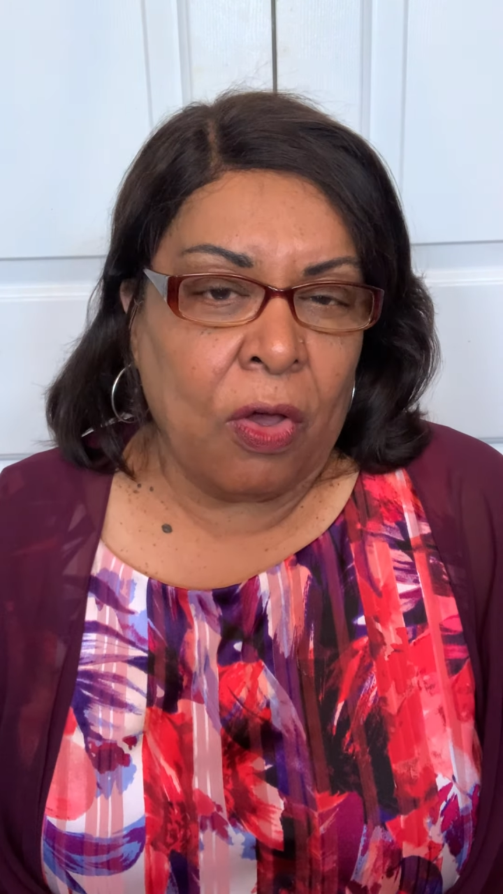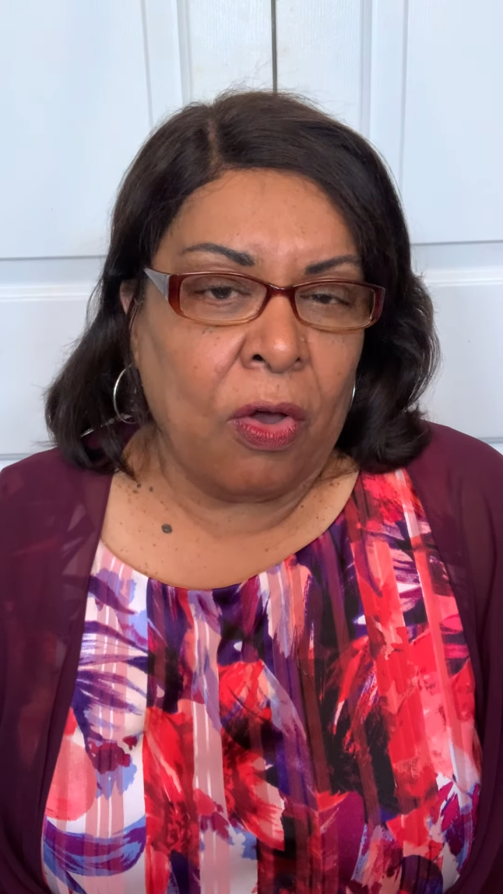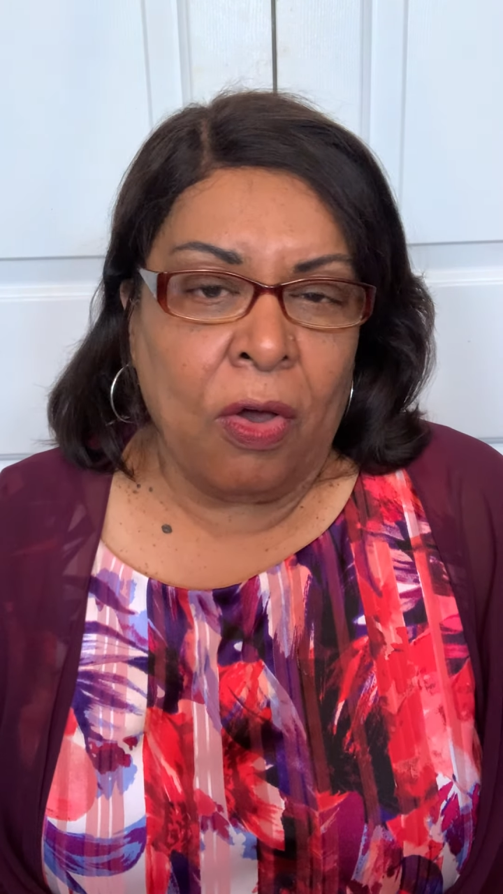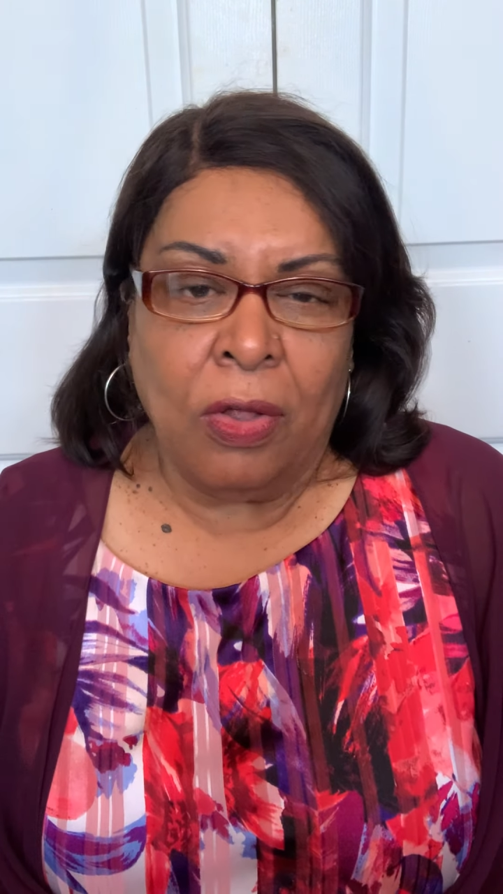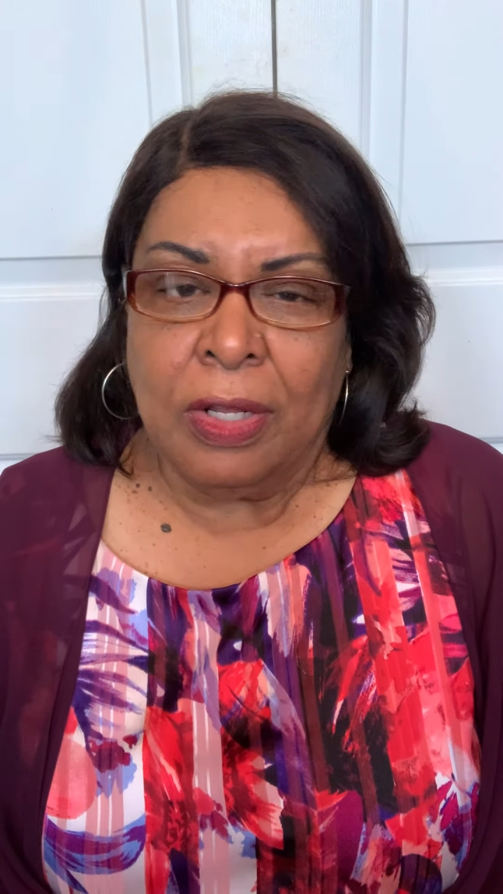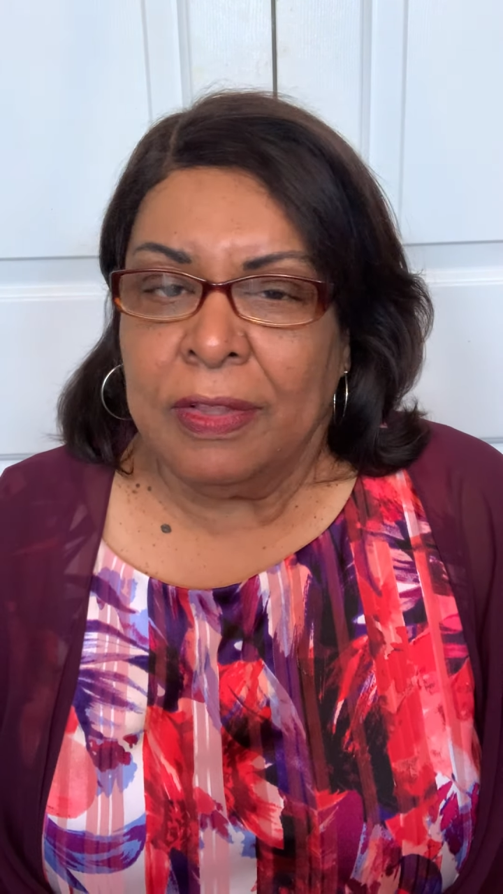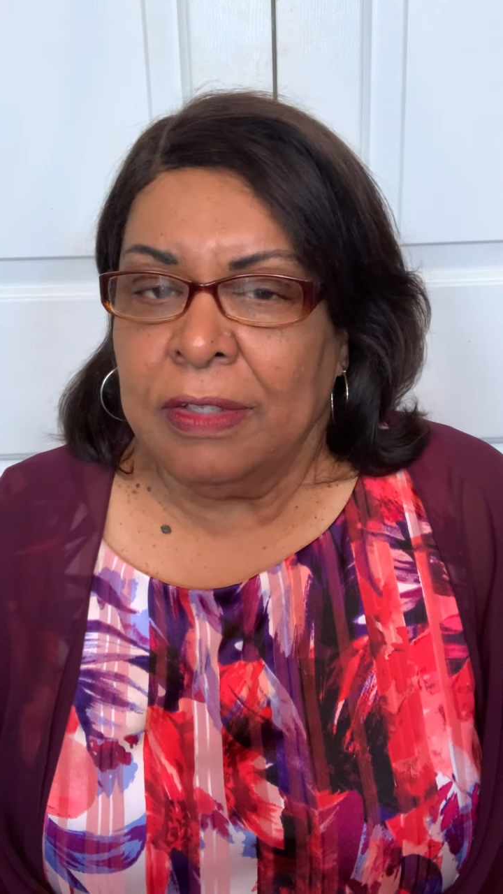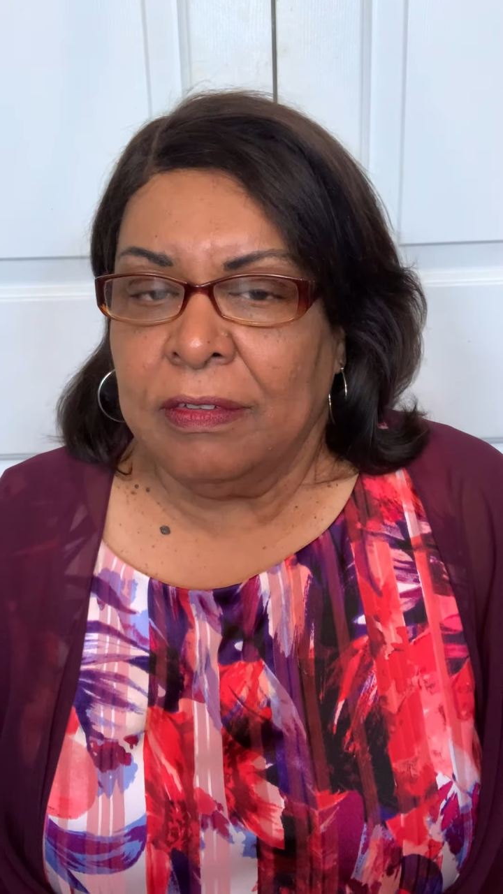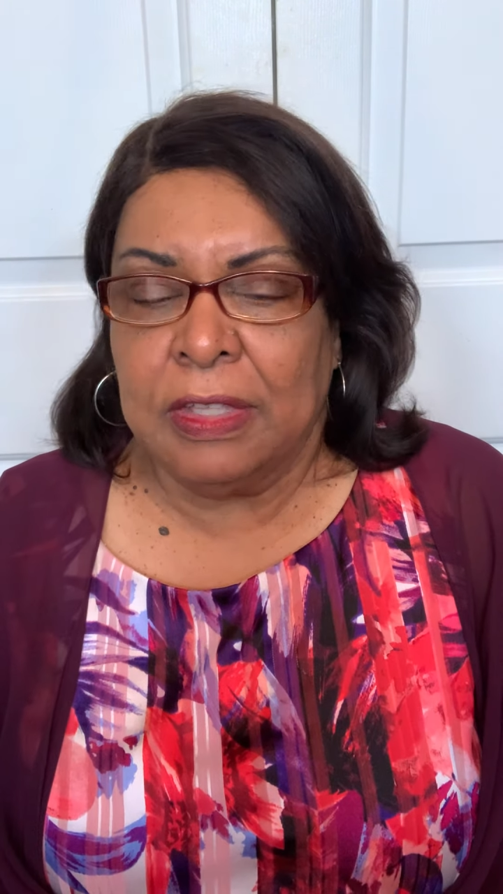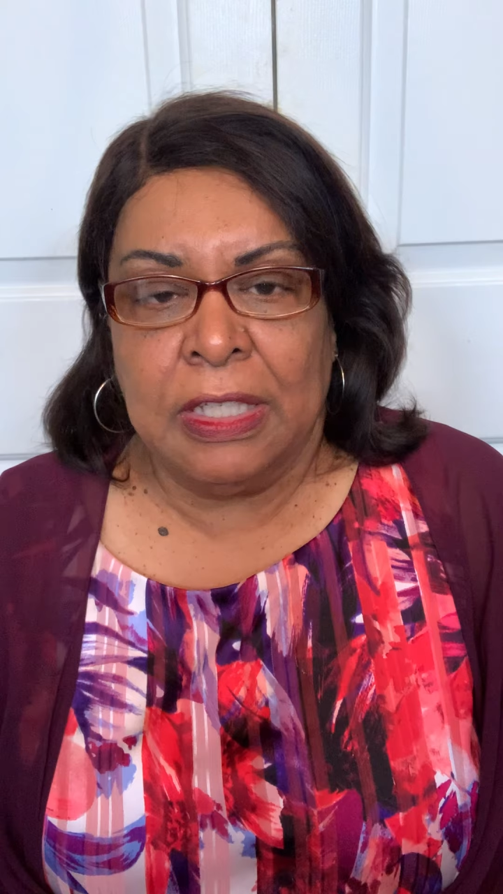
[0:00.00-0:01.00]
all of
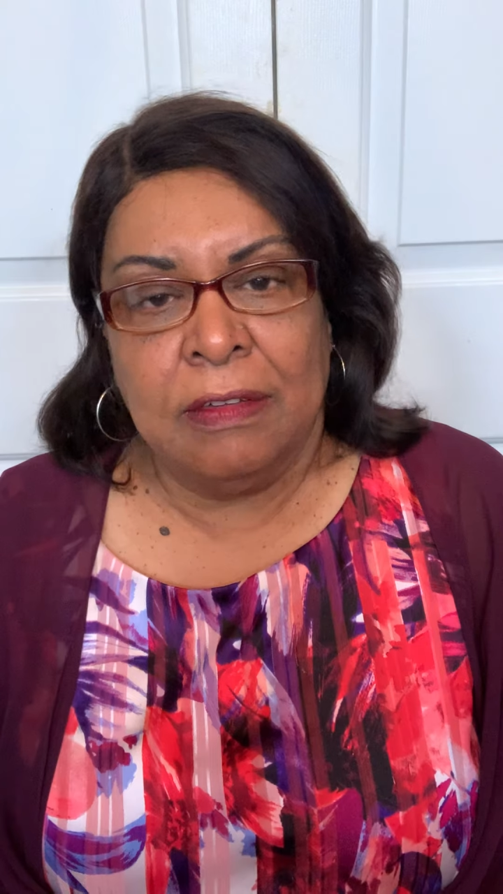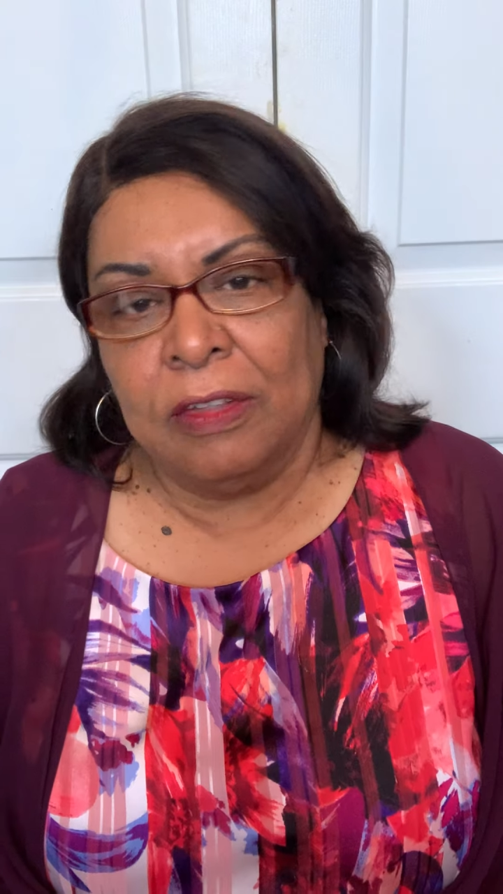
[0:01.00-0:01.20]
these things